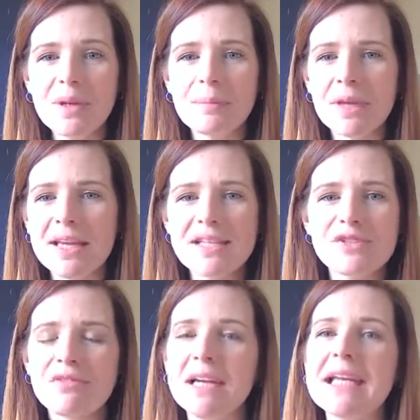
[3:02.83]
But it's
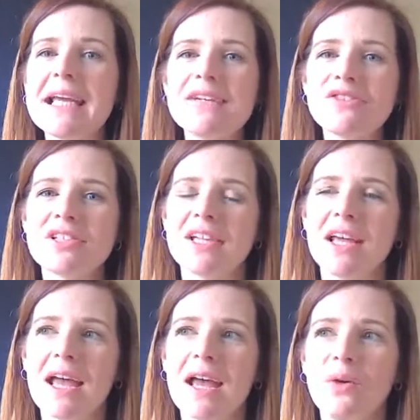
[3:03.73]
really interesting
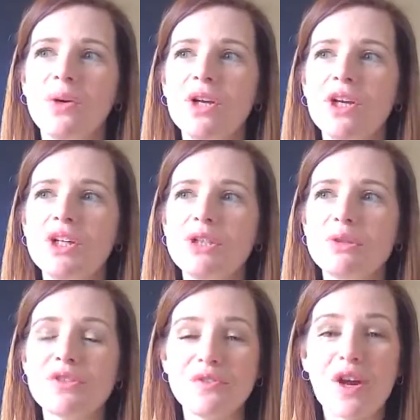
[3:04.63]
how you
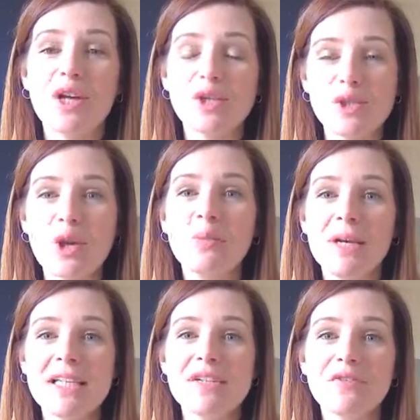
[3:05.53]
just find so
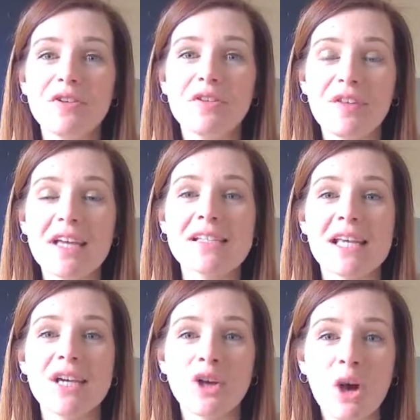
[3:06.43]
many different things
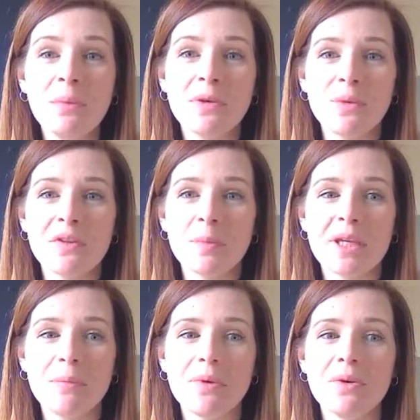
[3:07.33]
in common with
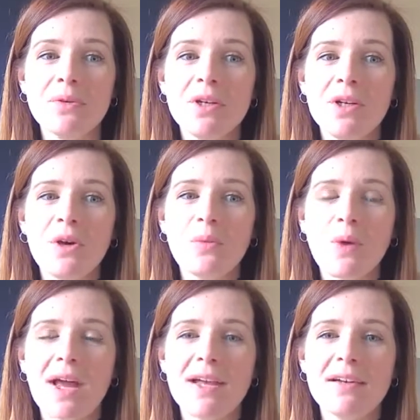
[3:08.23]
people
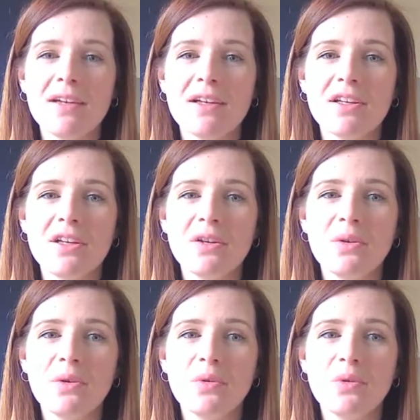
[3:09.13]
when
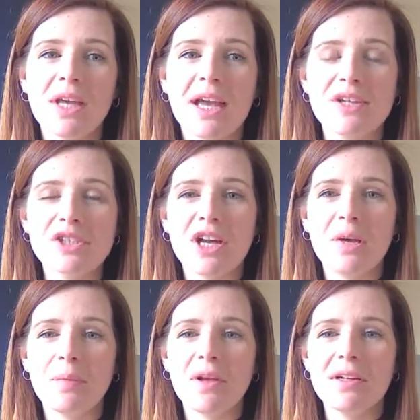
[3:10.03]
you catch
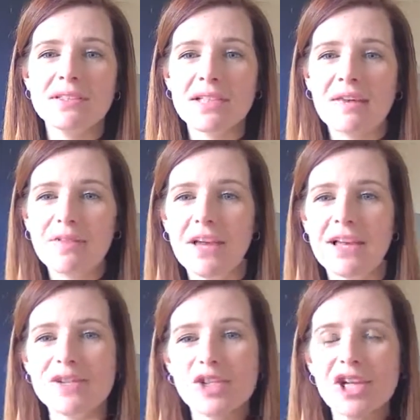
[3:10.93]
up and have that
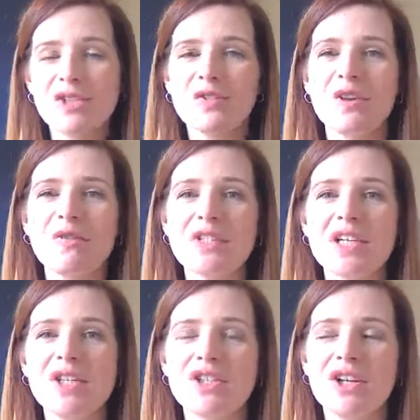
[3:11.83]
exchange of
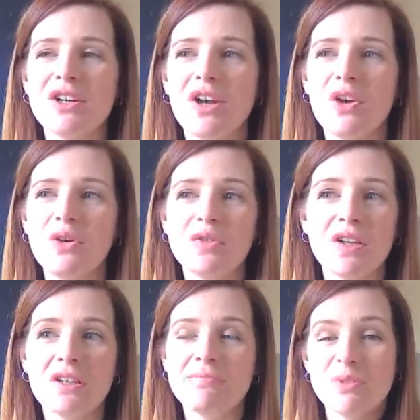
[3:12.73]
conversation
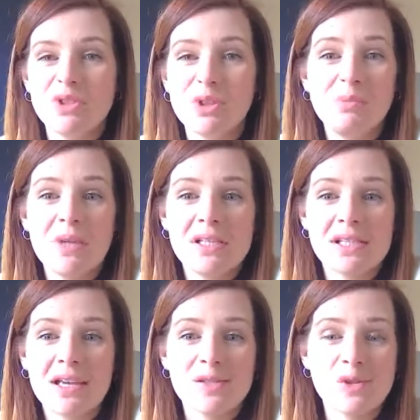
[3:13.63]
over Zoom
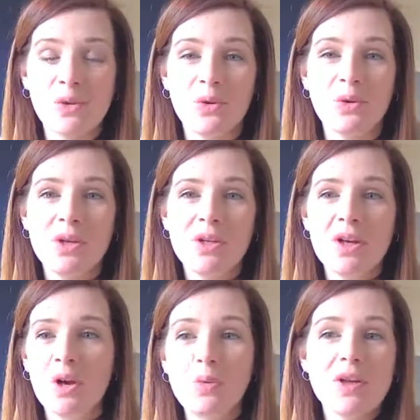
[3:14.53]
meetings or
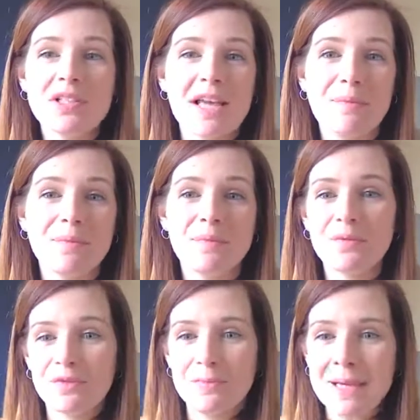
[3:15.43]
a WhatsApp
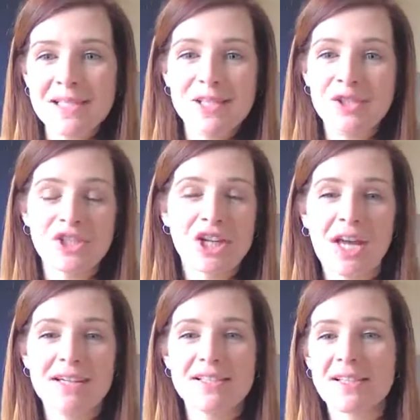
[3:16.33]
messenger chat,